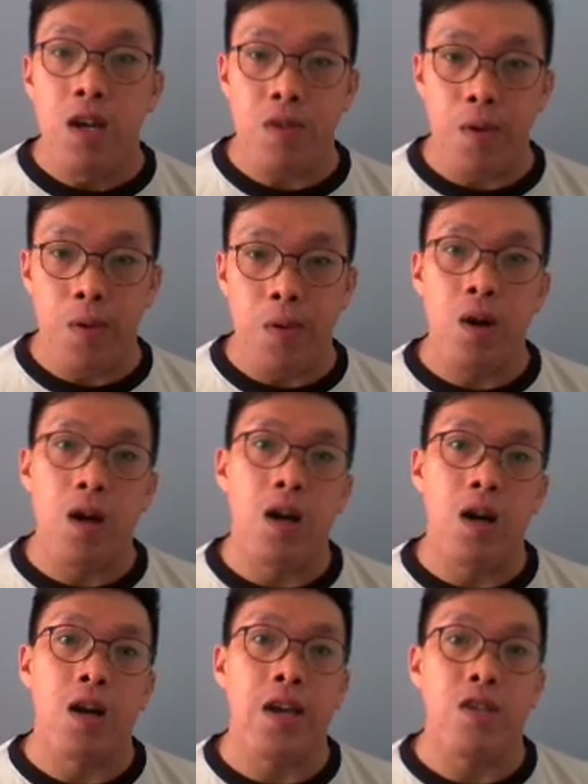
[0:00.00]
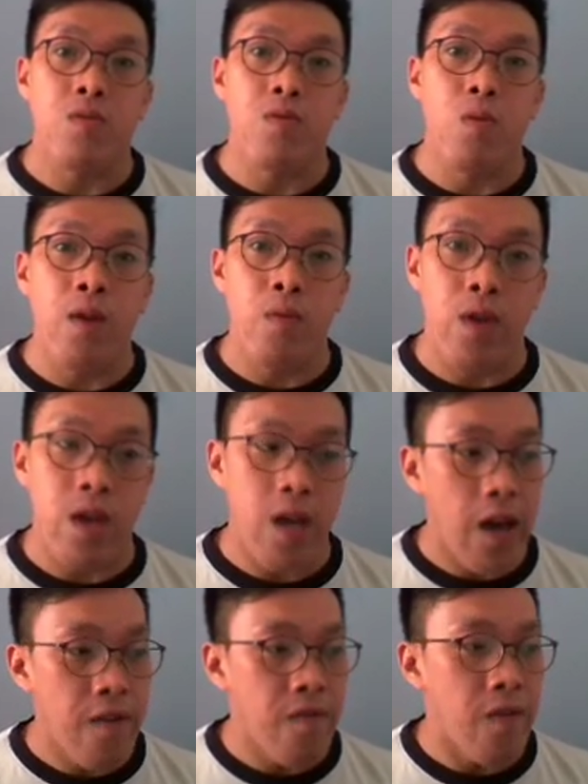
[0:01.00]
So that is why we
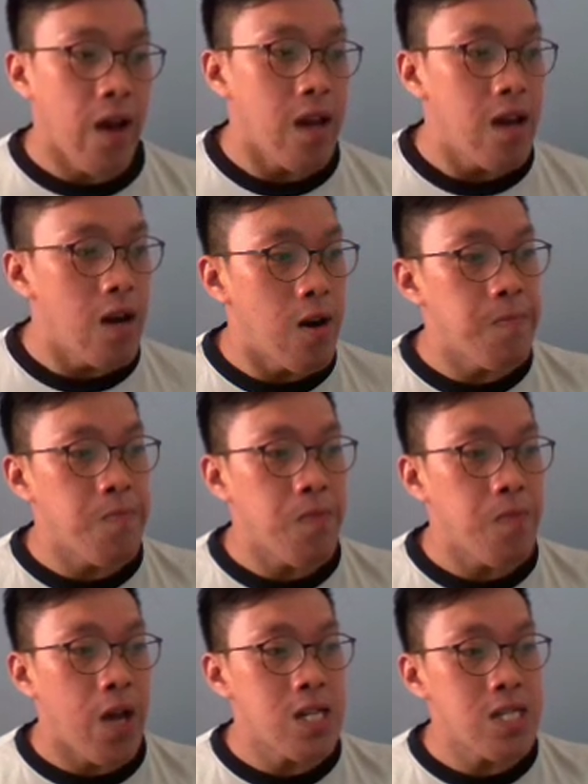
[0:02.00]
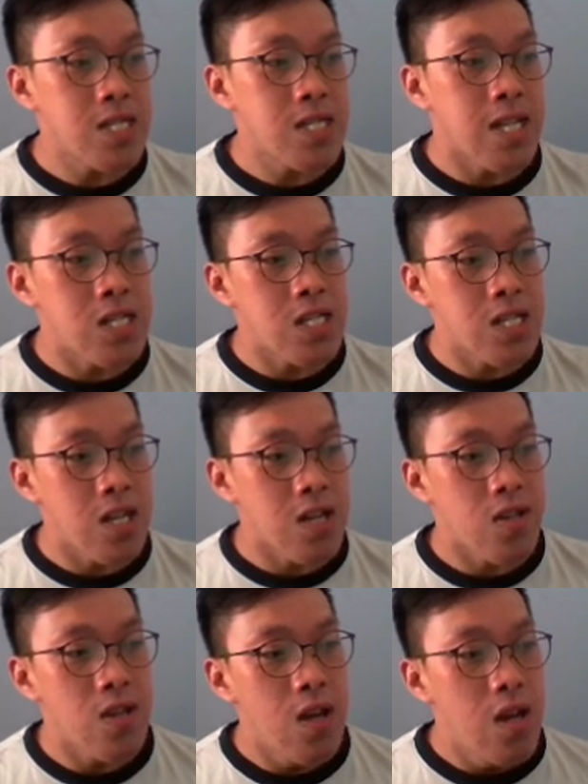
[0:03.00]
have like I think
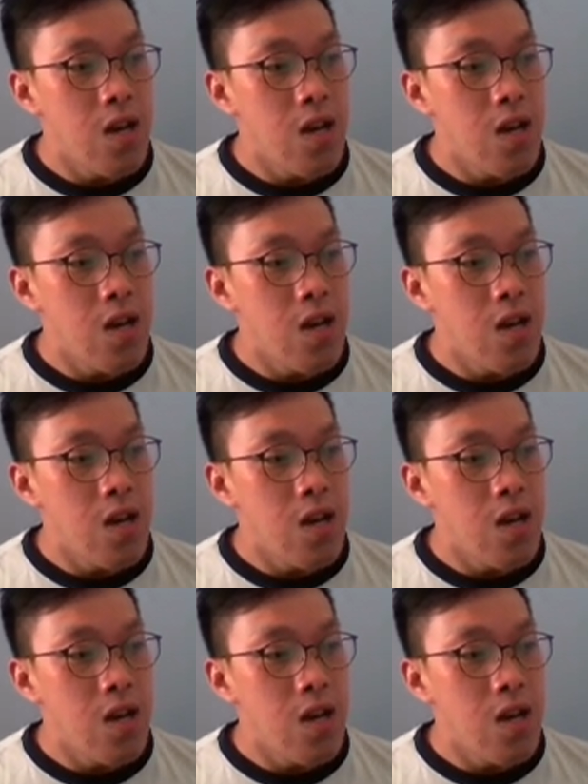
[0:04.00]
statistics,